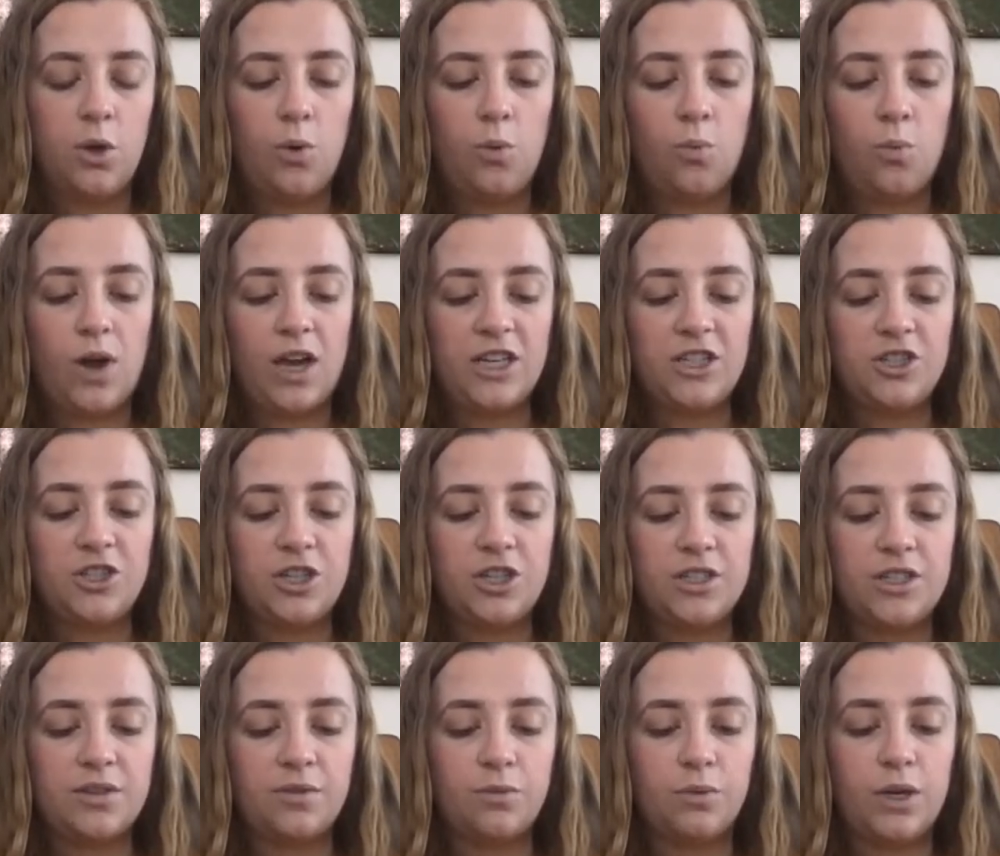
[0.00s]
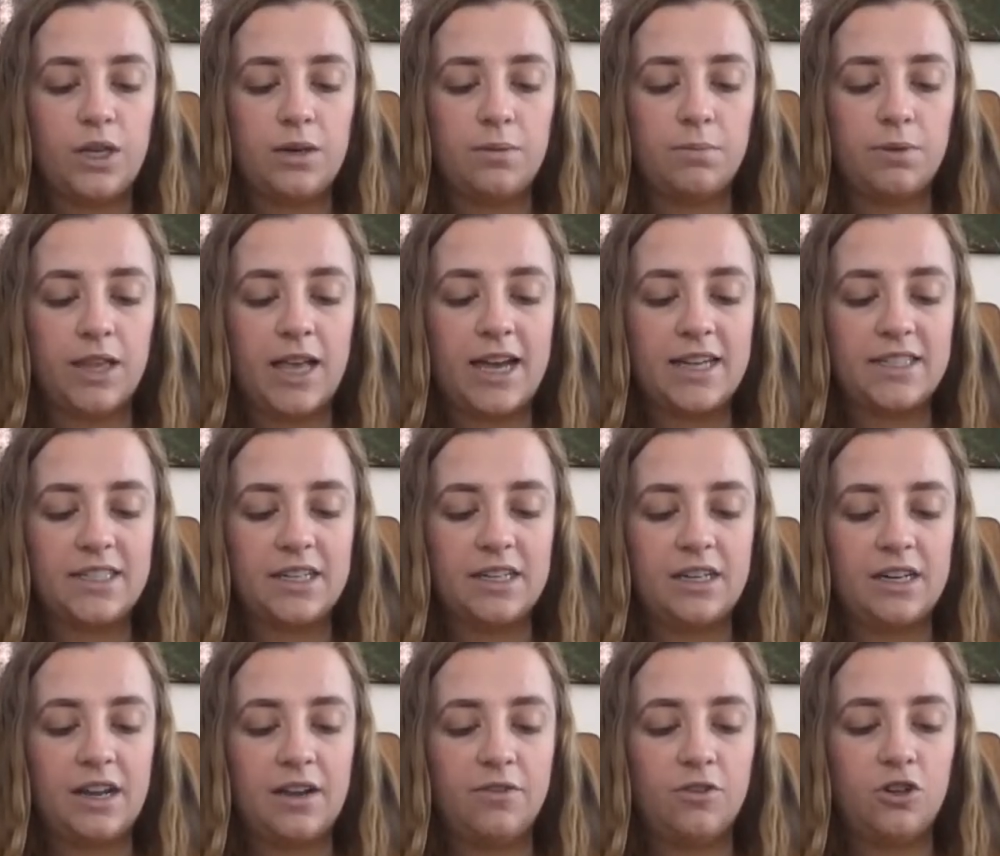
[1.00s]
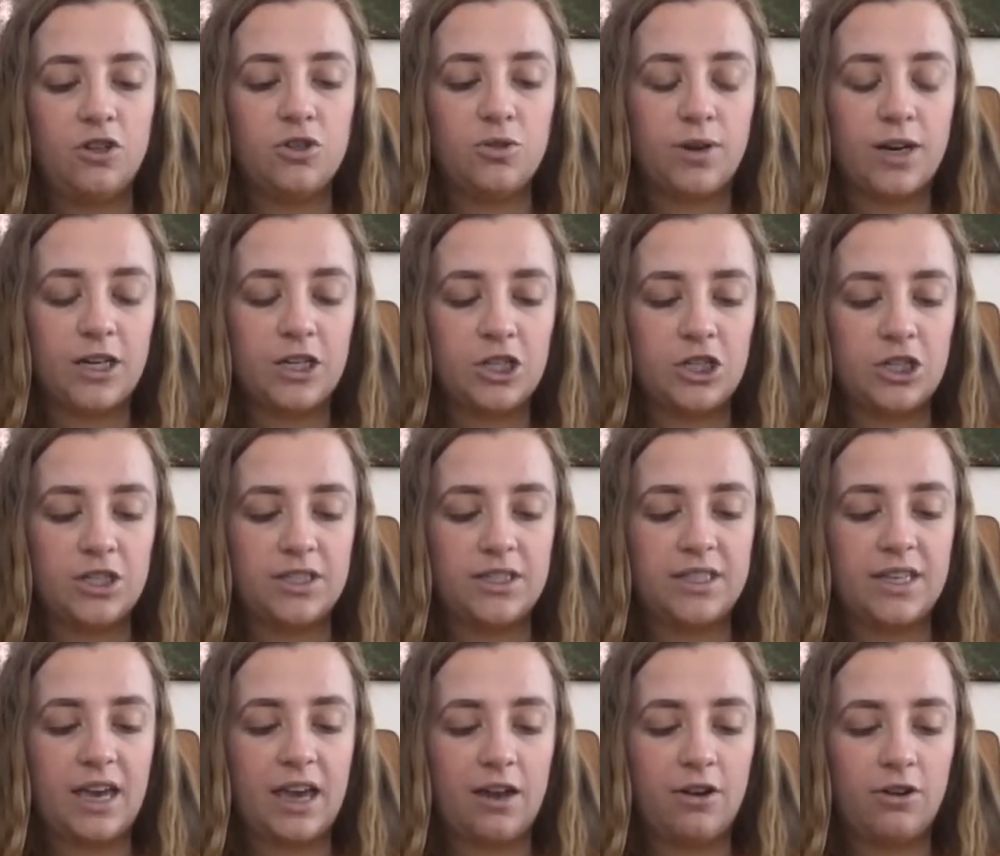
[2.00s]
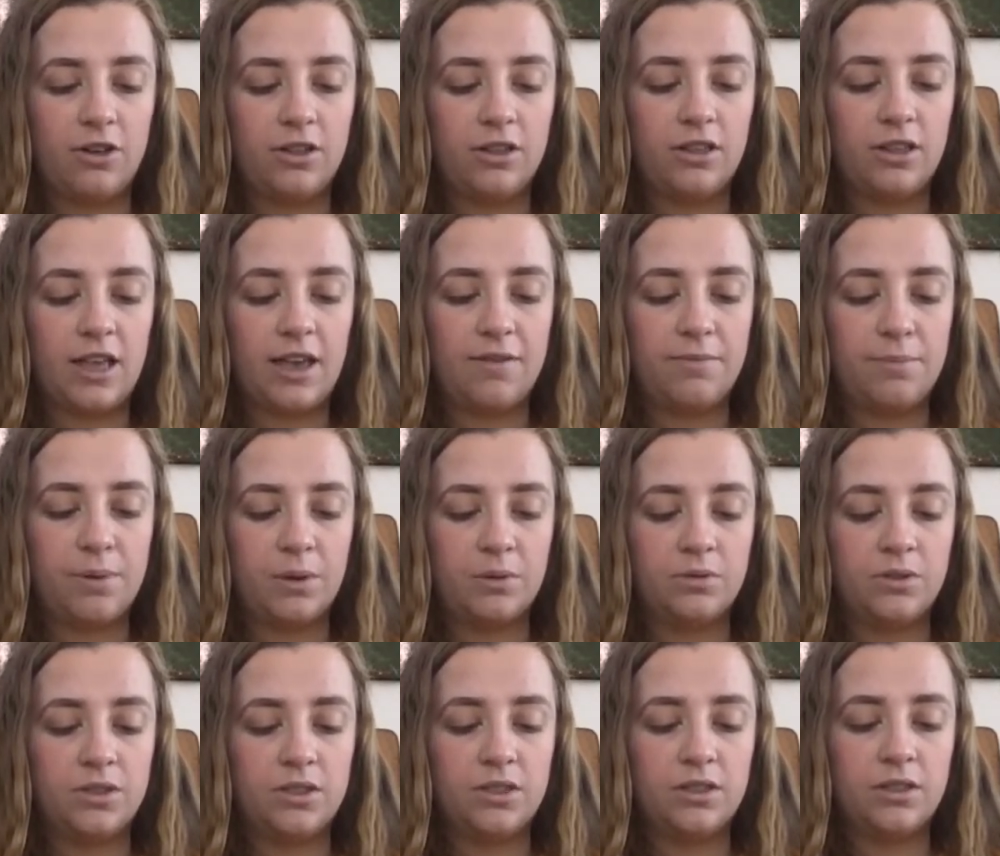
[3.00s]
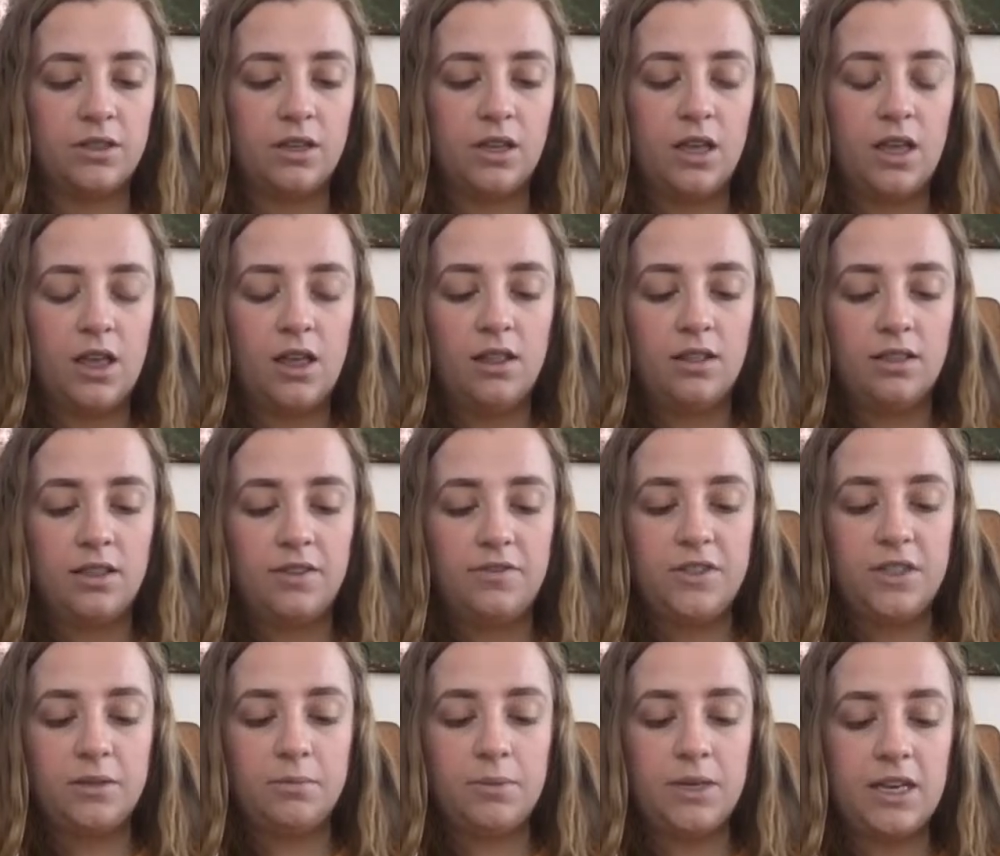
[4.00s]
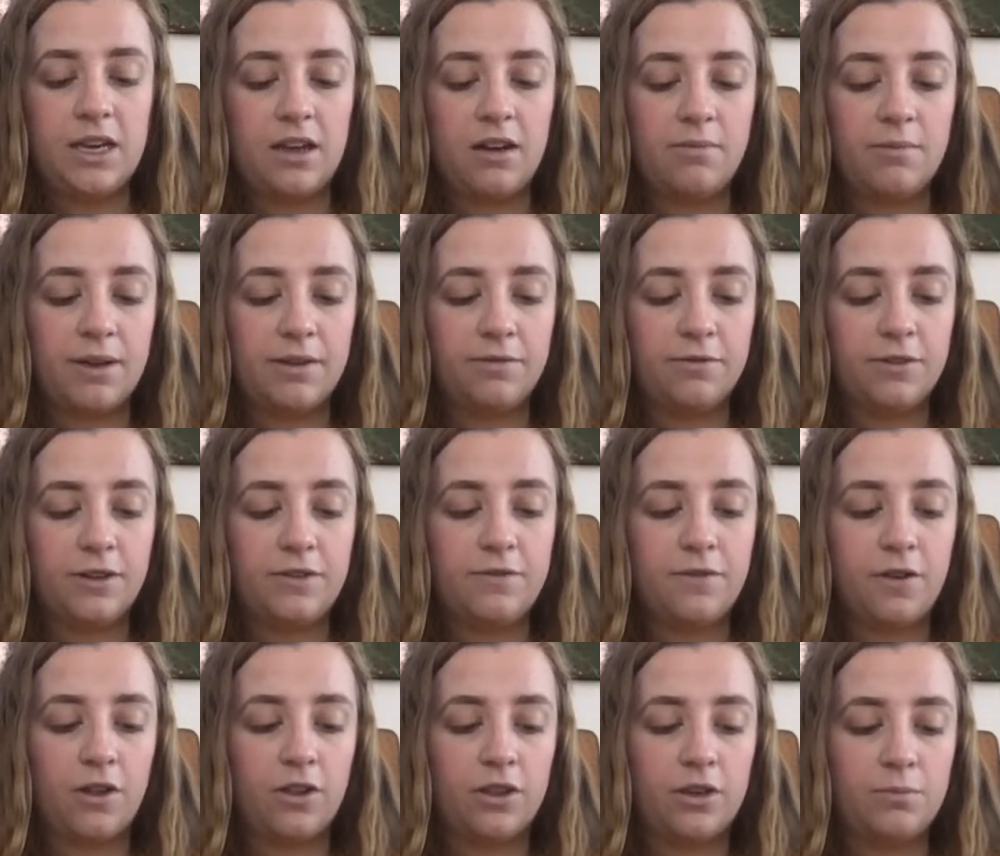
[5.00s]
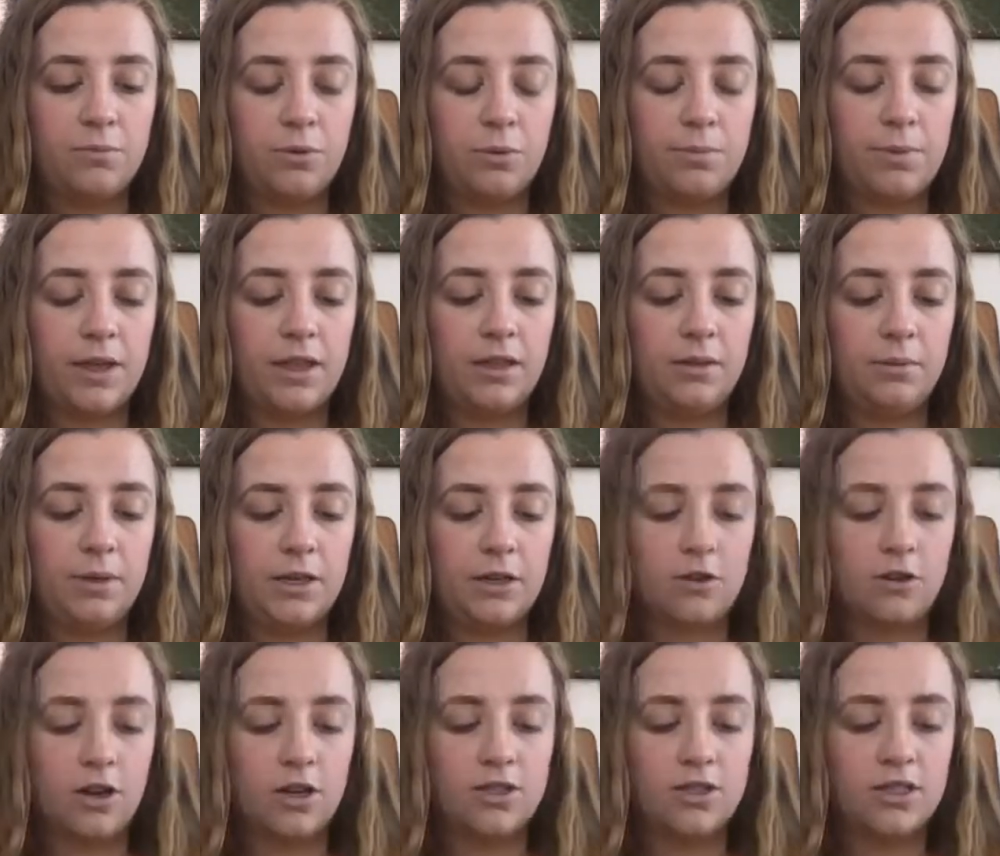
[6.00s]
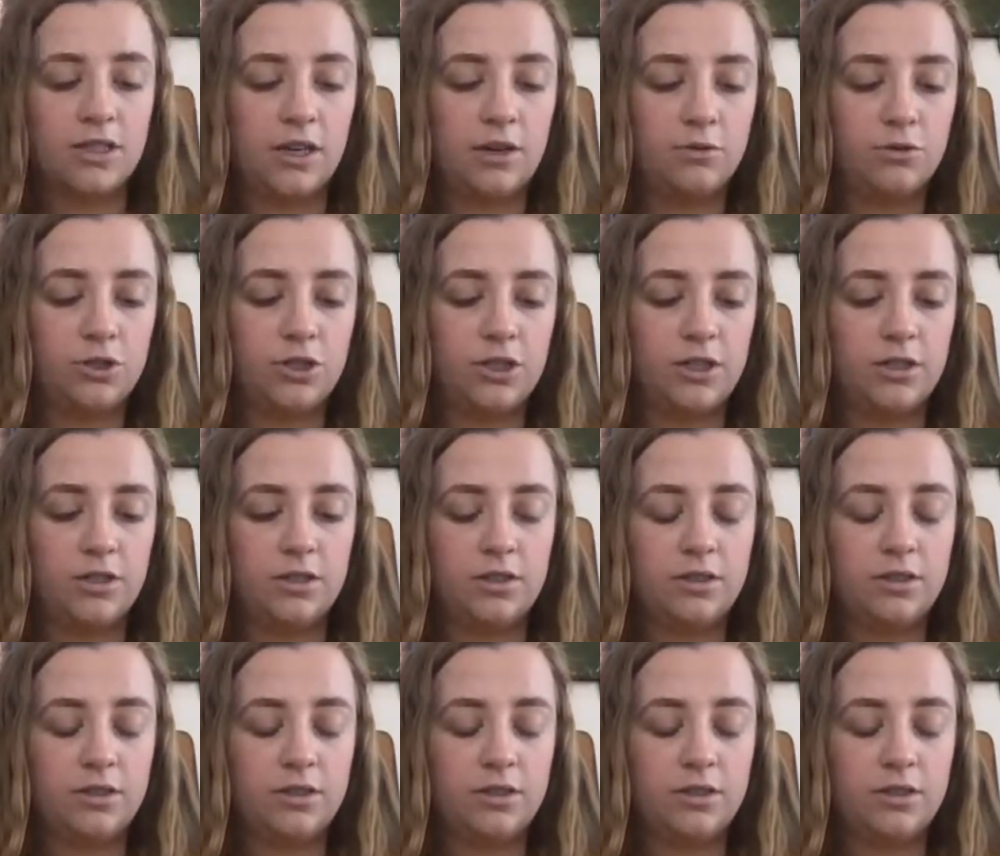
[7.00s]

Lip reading: White sheets of wind blasted in every direction, scattering the lifeboats, lifting me out of my free fall and propelling me across the ocean.